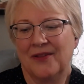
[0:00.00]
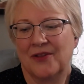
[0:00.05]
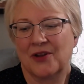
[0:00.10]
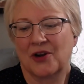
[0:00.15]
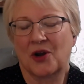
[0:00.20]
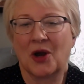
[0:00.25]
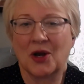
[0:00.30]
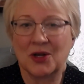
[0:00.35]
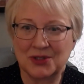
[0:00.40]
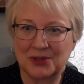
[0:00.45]

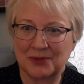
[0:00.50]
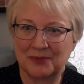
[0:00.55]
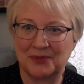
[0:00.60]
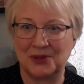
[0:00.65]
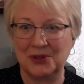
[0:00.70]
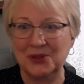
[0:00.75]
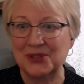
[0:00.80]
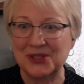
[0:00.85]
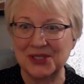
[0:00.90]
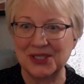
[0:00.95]
their
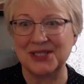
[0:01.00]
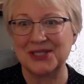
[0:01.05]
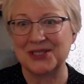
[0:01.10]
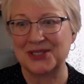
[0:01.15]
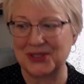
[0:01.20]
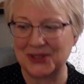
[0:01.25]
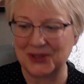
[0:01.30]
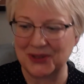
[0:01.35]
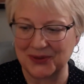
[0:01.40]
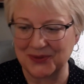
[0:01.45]

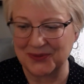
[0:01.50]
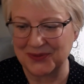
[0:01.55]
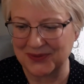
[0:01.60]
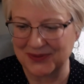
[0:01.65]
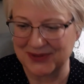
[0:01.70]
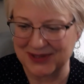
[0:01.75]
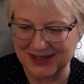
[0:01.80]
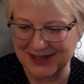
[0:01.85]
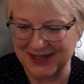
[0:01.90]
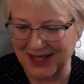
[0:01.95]
contributions to
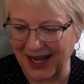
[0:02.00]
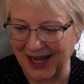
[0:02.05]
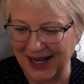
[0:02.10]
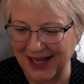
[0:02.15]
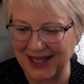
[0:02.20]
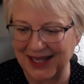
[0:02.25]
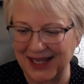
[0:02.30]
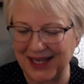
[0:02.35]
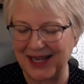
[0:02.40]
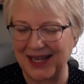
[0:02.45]

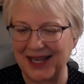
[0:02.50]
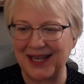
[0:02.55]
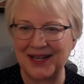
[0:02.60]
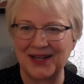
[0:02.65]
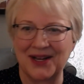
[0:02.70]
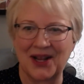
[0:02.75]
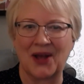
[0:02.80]
society,